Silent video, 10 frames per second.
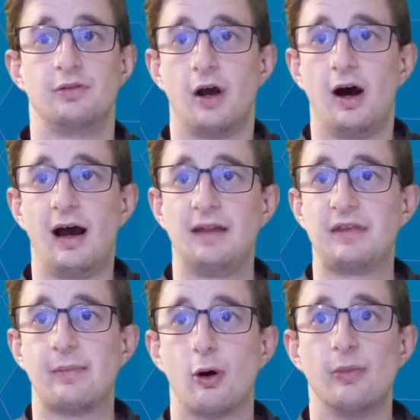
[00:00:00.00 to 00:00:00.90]
Dar had
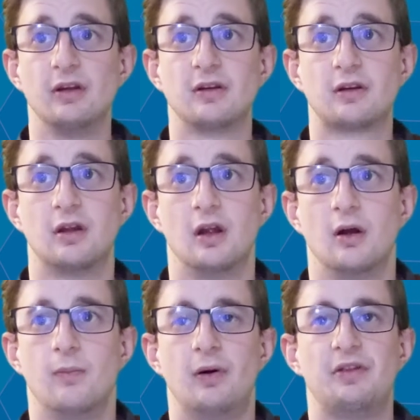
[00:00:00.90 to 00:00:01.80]
their moments,
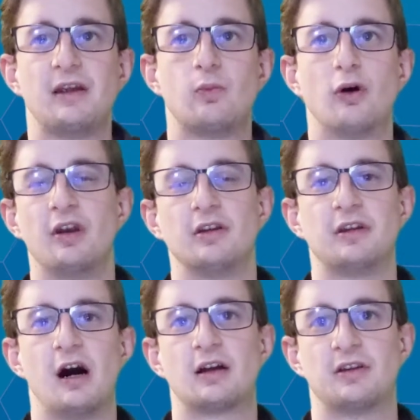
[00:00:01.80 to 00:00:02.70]
but they weren't as
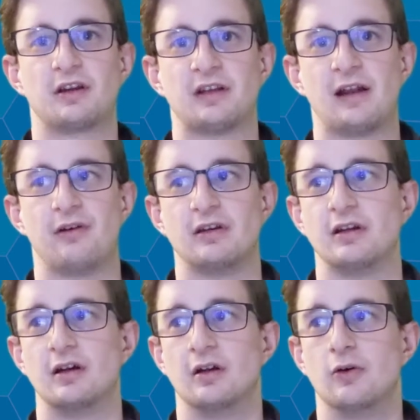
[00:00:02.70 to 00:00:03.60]
dark as Accelerator,